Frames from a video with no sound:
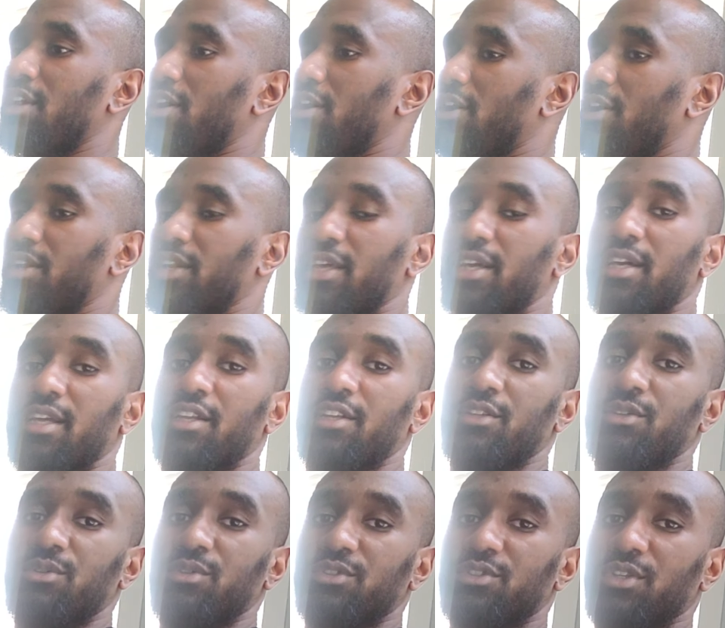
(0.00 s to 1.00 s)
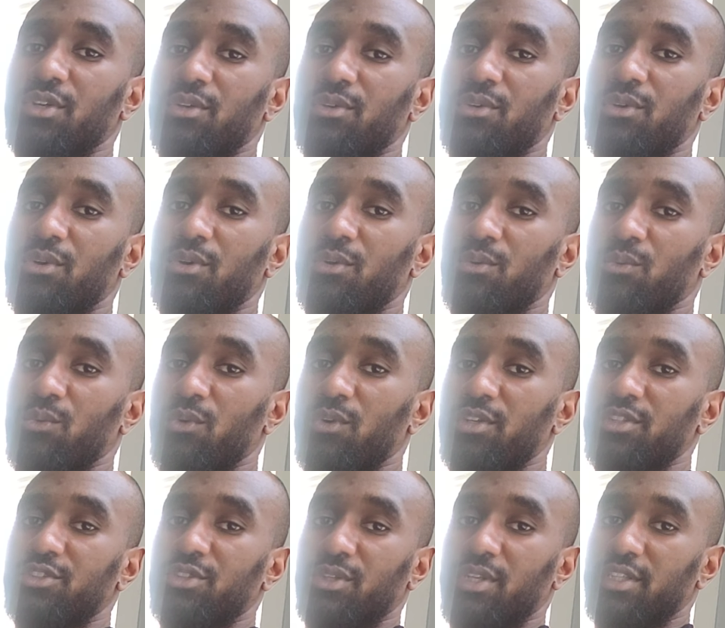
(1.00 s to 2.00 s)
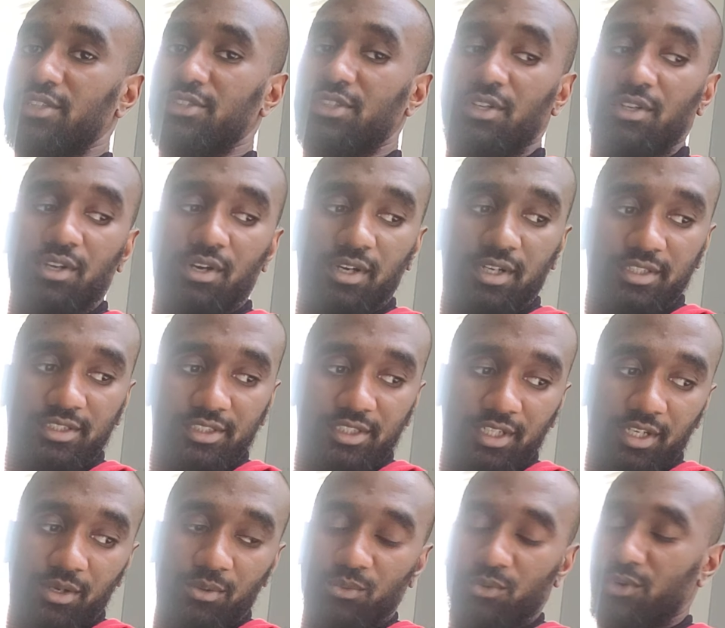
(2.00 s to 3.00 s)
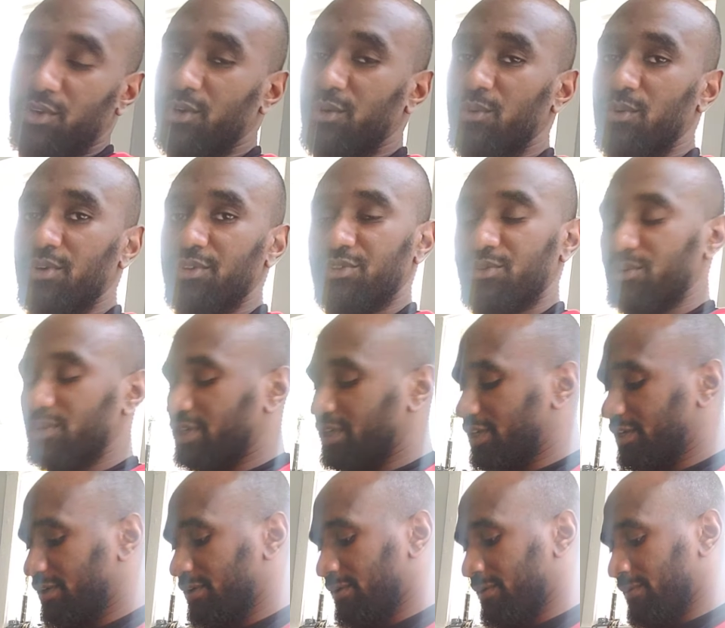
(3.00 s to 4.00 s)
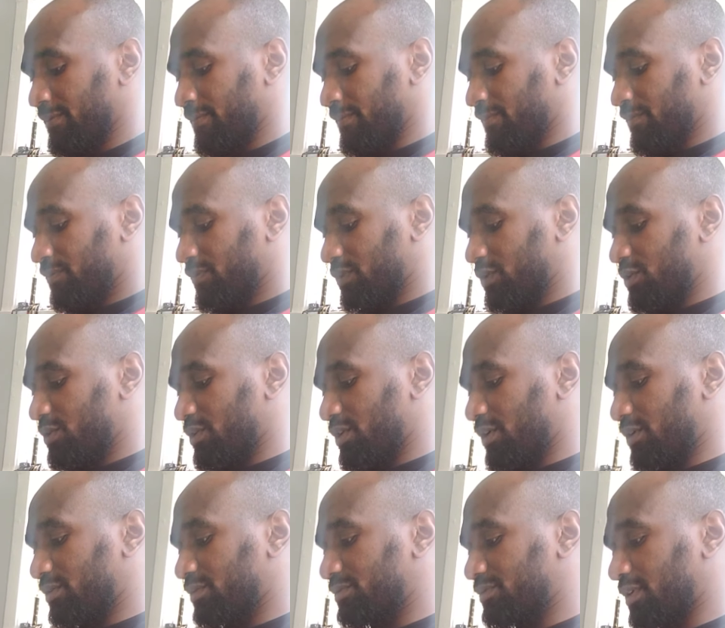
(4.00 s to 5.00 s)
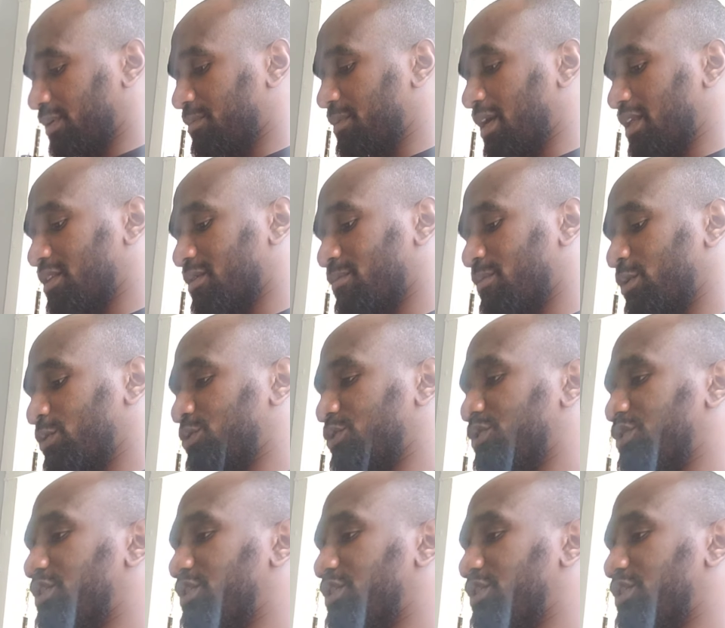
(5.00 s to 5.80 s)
all they're gonna do is go to war. So that's gonna usher in World War III. You know, I'm not the most